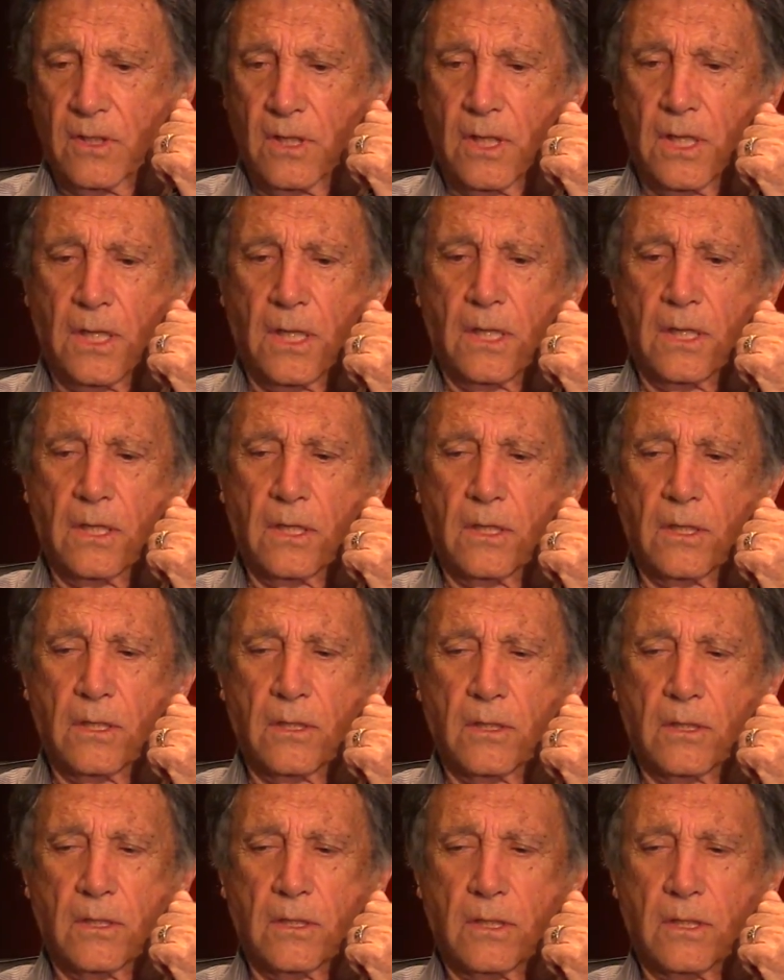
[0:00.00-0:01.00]

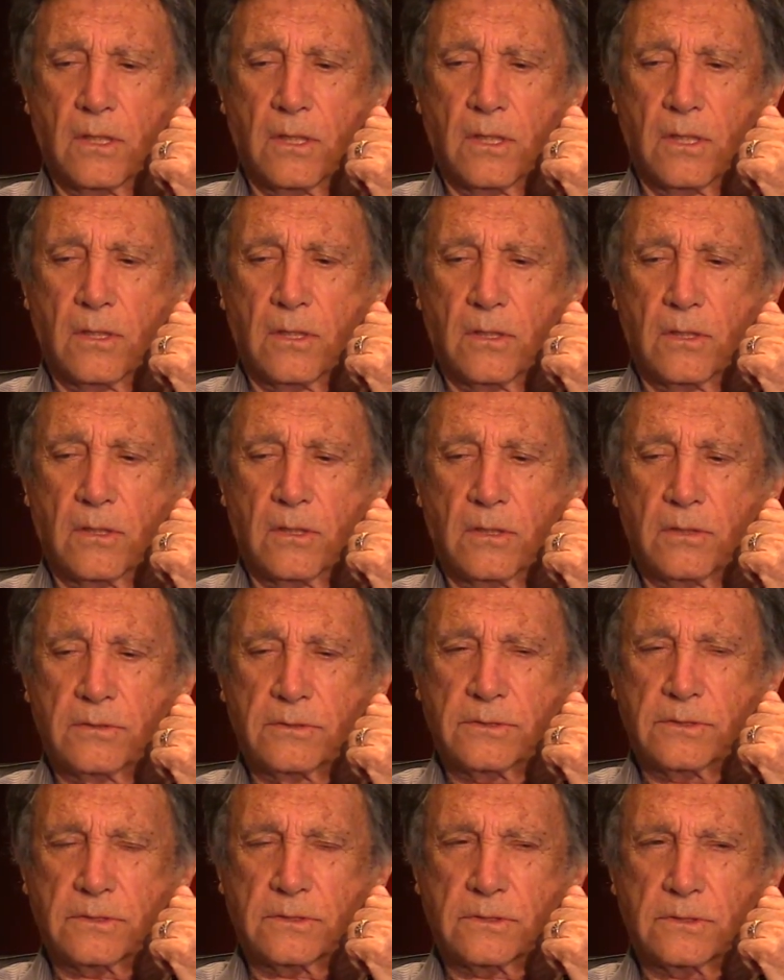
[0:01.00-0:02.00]

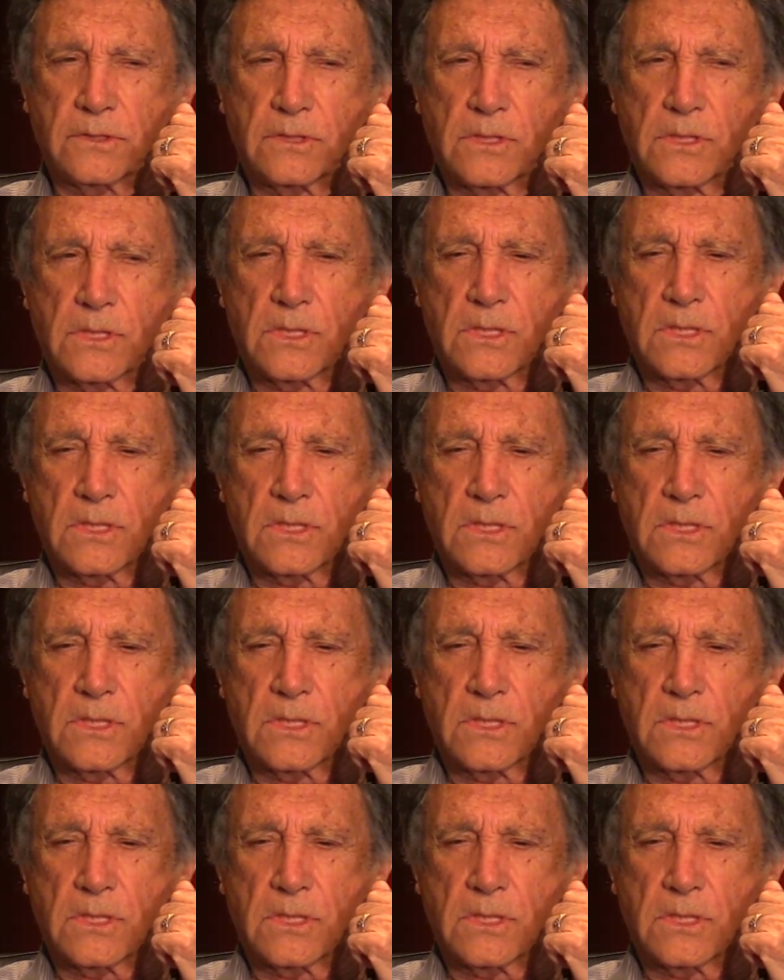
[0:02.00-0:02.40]
He says,